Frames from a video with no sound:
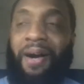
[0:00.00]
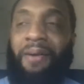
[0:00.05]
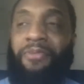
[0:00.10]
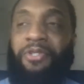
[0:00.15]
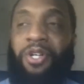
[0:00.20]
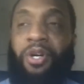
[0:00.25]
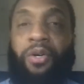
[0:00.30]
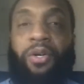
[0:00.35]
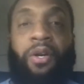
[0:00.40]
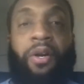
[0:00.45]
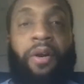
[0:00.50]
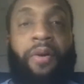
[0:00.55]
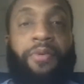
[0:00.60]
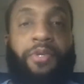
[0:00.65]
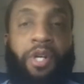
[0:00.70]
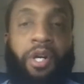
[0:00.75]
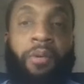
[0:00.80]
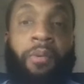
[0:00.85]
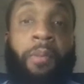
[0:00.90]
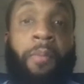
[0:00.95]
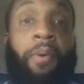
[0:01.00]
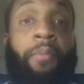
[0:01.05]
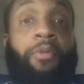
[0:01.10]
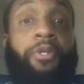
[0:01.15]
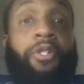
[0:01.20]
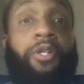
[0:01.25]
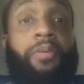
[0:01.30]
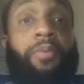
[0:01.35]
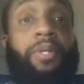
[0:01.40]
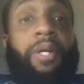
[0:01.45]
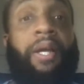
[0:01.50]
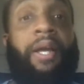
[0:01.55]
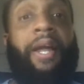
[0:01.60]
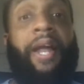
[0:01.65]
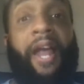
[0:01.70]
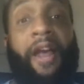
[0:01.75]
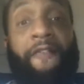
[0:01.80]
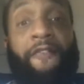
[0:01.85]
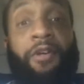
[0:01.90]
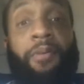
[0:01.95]
So, they were talking about memberships.
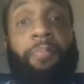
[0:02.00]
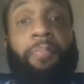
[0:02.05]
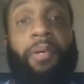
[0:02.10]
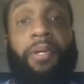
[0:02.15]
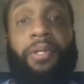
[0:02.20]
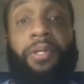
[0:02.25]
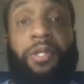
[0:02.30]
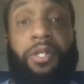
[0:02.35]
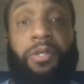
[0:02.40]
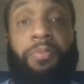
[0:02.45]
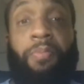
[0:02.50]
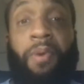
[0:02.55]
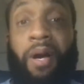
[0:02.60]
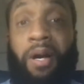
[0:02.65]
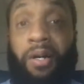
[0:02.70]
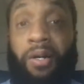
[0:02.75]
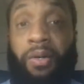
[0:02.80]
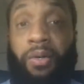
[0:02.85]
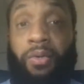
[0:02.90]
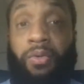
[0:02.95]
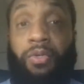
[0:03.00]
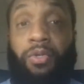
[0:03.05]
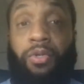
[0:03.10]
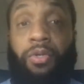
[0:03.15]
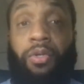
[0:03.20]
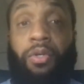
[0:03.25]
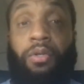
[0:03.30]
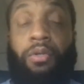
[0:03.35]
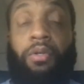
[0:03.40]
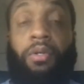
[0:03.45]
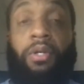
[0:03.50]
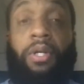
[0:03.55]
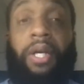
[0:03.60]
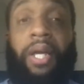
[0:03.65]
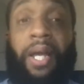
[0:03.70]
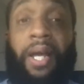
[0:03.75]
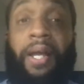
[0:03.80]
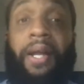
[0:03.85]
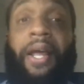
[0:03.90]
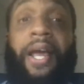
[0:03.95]
Every business model
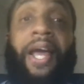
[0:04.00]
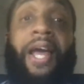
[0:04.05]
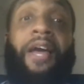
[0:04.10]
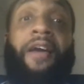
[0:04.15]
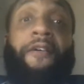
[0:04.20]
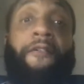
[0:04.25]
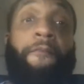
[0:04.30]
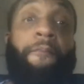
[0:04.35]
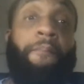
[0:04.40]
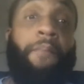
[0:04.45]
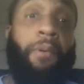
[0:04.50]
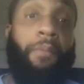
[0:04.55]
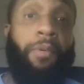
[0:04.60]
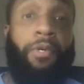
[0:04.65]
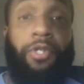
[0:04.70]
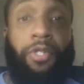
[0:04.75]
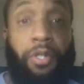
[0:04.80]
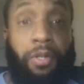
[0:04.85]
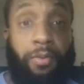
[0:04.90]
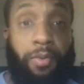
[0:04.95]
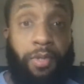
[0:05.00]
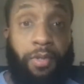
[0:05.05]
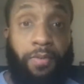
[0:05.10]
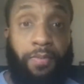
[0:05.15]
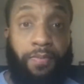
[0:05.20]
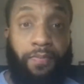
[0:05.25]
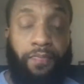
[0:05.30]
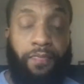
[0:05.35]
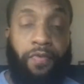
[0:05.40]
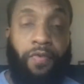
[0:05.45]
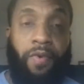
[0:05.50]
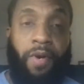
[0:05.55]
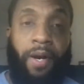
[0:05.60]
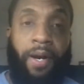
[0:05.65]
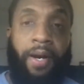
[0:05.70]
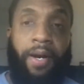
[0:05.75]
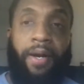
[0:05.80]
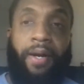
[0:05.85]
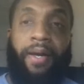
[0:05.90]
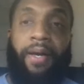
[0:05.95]
can have memberships,
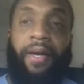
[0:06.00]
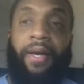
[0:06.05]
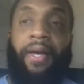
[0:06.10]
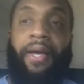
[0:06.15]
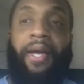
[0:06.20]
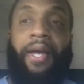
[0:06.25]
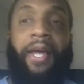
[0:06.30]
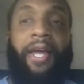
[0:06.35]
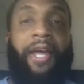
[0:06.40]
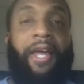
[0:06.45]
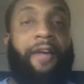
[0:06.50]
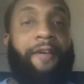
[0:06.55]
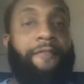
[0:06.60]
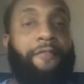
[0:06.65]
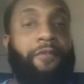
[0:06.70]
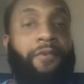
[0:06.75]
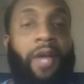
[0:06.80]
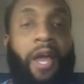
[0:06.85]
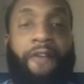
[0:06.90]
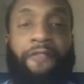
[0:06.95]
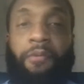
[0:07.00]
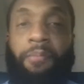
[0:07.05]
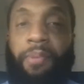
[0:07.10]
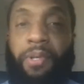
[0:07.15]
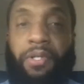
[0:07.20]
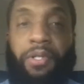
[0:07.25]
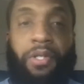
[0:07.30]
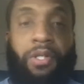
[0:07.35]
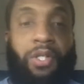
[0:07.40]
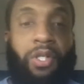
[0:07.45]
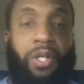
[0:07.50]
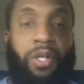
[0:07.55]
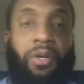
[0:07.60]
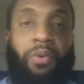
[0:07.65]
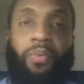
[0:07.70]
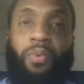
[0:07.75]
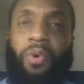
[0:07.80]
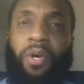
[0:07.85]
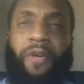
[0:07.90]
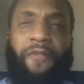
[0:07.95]
right? If you have a business and
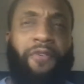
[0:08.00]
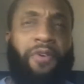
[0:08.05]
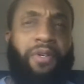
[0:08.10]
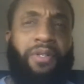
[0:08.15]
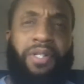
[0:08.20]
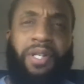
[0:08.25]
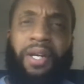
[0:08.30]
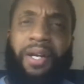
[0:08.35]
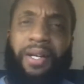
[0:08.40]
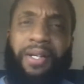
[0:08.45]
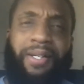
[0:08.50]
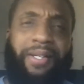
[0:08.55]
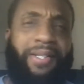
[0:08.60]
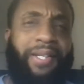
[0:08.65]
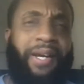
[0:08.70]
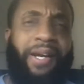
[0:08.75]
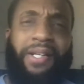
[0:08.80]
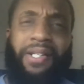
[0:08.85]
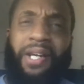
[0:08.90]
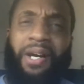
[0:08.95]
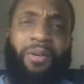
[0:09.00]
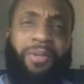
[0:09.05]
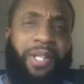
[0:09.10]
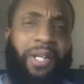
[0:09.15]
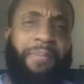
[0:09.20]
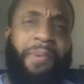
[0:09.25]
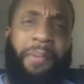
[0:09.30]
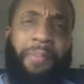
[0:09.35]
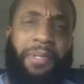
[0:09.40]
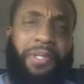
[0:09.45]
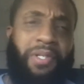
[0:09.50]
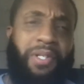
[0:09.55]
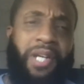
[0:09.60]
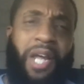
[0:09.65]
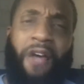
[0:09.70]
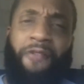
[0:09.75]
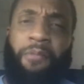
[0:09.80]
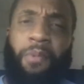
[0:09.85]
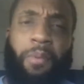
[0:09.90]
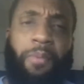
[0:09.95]
if you're saying, "Terrence, I don't think my business can
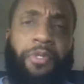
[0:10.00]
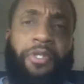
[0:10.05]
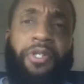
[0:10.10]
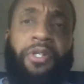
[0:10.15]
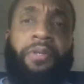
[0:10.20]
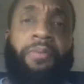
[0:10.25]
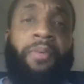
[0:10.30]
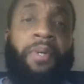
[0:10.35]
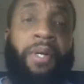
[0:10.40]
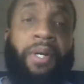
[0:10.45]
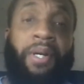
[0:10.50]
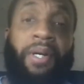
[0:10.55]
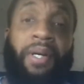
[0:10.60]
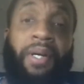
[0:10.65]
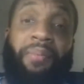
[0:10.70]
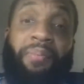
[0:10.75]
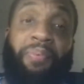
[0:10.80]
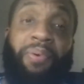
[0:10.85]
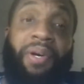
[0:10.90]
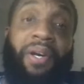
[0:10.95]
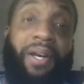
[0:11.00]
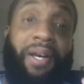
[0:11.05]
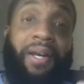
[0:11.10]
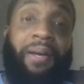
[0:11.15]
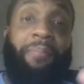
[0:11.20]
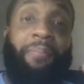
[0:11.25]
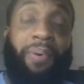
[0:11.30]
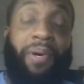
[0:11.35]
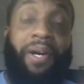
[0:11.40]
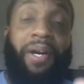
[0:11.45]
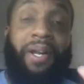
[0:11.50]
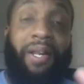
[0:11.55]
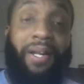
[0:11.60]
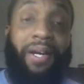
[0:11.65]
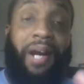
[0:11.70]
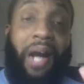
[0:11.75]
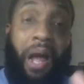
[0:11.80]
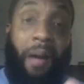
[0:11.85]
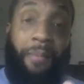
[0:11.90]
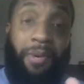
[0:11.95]
have a membership," put it in the
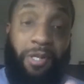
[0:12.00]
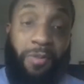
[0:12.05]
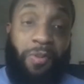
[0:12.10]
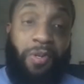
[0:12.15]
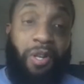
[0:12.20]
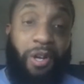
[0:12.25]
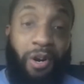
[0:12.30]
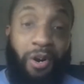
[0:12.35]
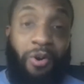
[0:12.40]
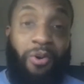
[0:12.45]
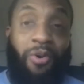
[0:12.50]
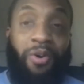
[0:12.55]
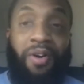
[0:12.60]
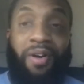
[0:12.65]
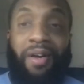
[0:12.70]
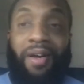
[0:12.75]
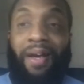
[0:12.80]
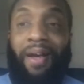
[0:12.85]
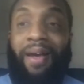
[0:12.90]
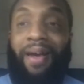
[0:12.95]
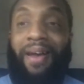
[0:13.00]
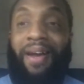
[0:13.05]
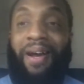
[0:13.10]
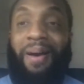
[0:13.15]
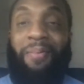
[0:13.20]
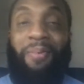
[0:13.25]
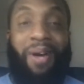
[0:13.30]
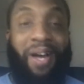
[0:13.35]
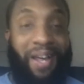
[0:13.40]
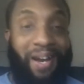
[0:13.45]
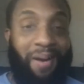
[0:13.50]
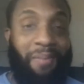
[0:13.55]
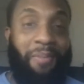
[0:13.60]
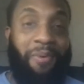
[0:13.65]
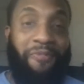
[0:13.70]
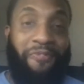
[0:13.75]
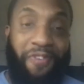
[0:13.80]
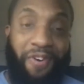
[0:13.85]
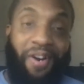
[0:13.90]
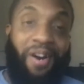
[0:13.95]
comments below, and Imma
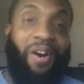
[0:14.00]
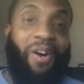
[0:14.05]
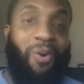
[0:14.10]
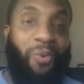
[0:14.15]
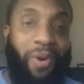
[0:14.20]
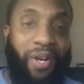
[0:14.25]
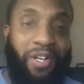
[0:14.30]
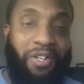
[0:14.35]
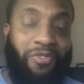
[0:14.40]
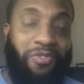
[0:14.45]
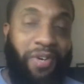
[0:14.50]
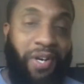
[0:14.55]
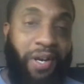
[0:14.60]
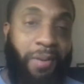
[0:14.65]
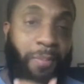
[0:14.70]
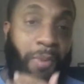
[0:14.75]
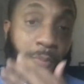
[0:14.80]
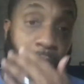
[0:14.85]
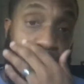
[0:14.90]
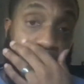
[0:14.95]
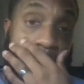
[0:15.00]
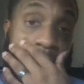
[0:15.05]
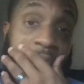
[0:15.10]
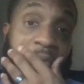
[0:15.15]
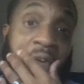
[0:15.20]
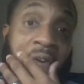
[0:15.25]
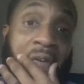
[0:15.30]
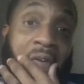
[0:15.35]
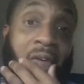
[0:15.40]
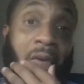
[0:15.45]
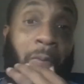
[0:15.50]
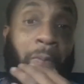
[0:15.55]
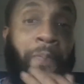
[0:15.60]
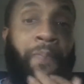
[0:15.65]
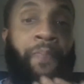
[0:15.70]
figure out a way to create a membership around it.